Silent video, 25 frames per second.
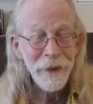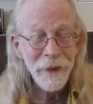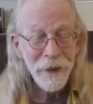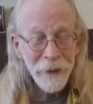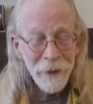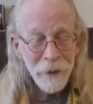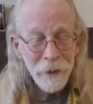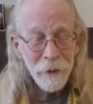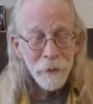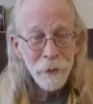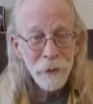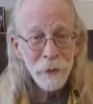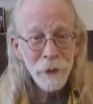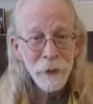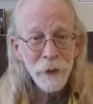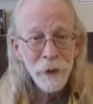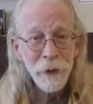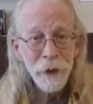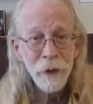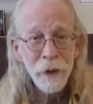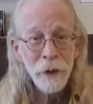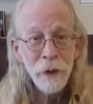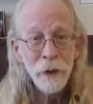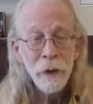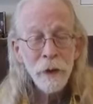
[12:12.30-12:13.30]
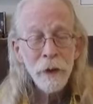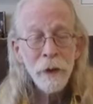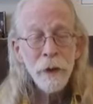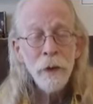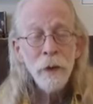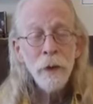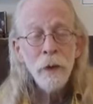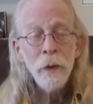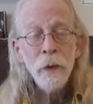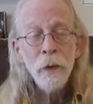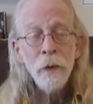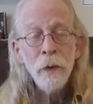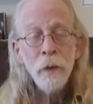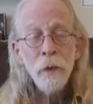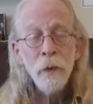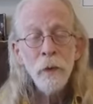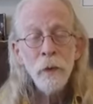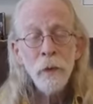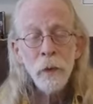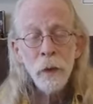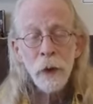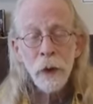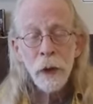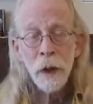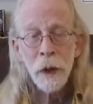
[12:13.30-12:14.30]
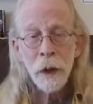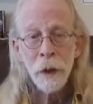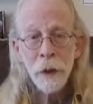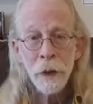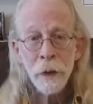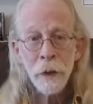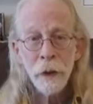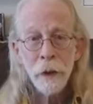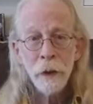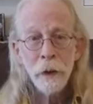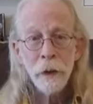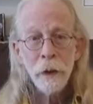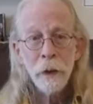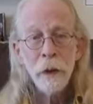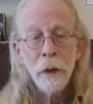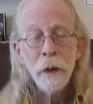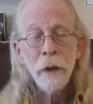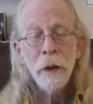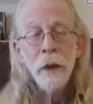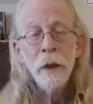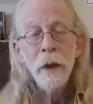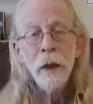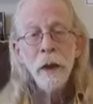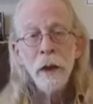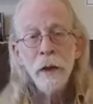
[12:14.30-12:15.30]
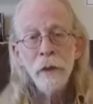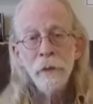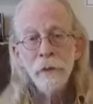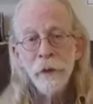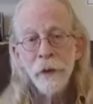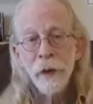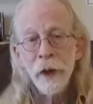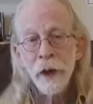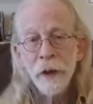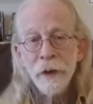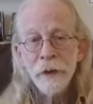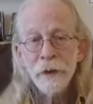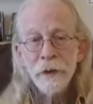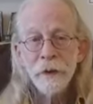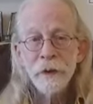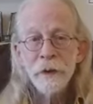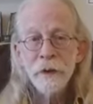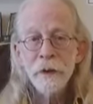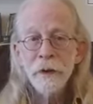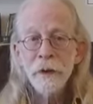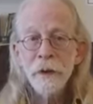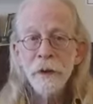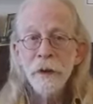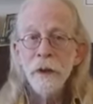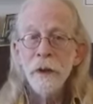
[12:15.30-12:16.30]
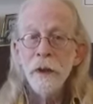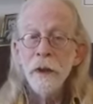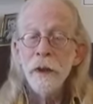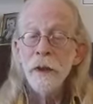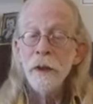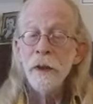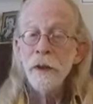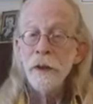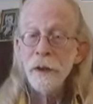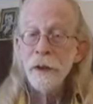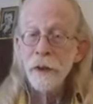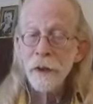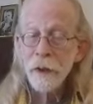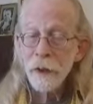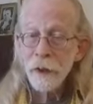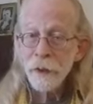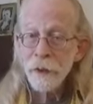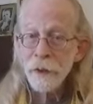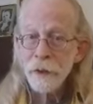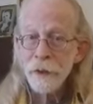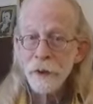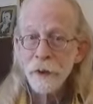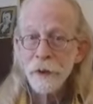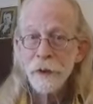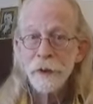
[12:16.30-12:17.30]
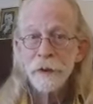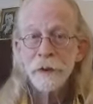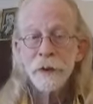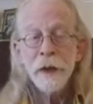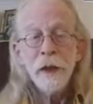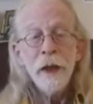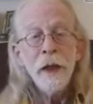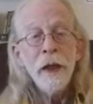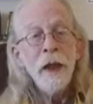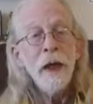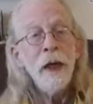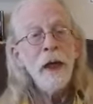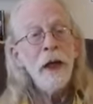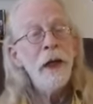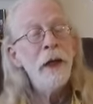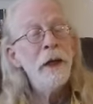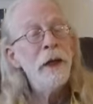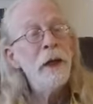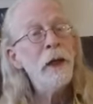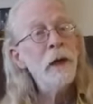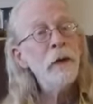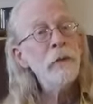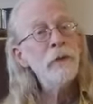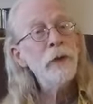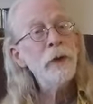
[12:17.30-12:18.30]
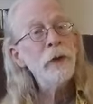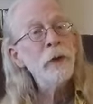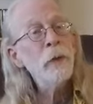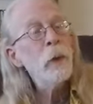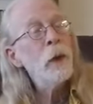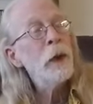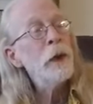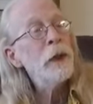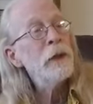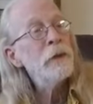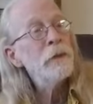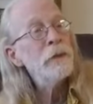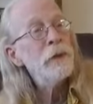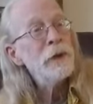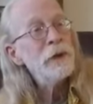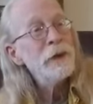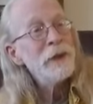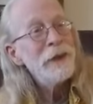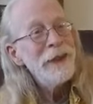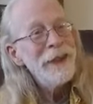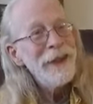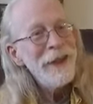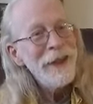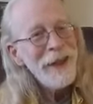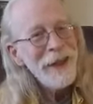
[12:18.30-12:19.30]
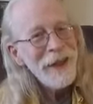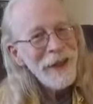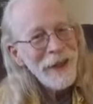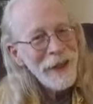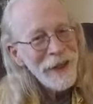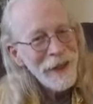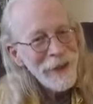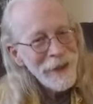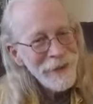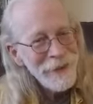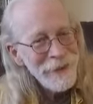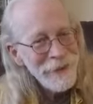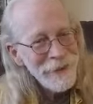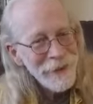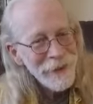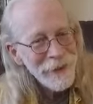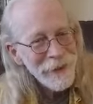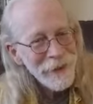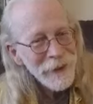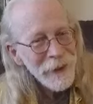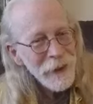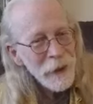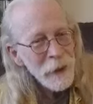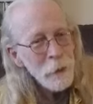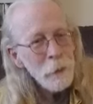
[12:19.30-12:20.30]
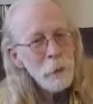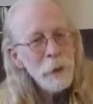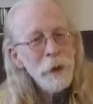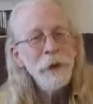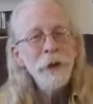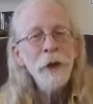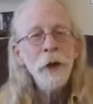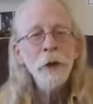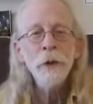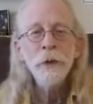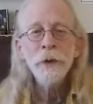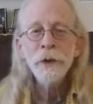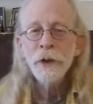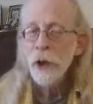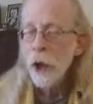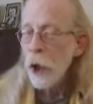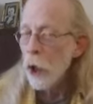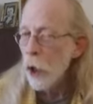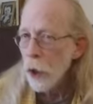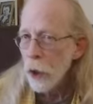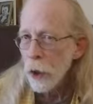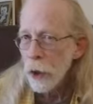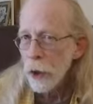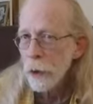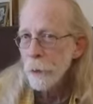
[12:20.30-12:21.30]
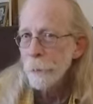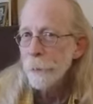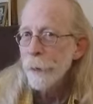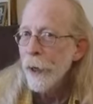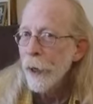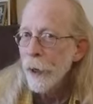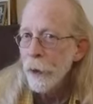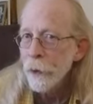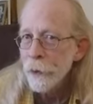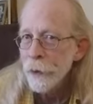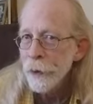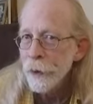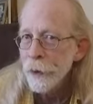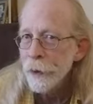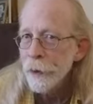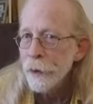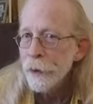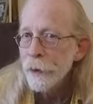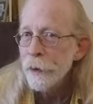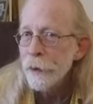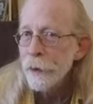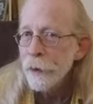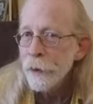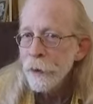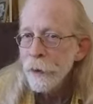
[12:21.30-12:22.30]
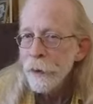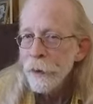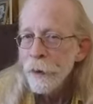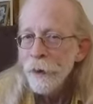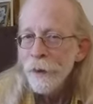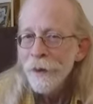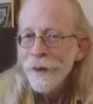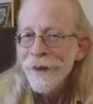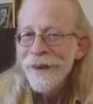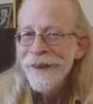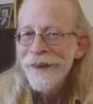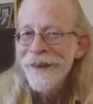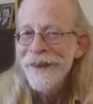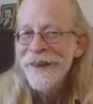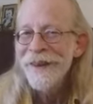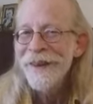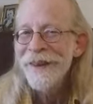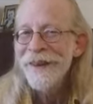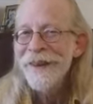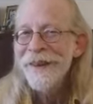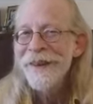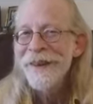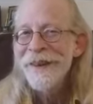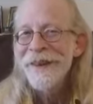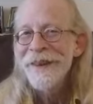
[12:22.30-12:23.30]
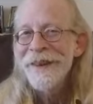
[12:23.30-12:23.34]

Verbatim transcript: Every one of us does this, and every one of us hides it. We don't talk about it.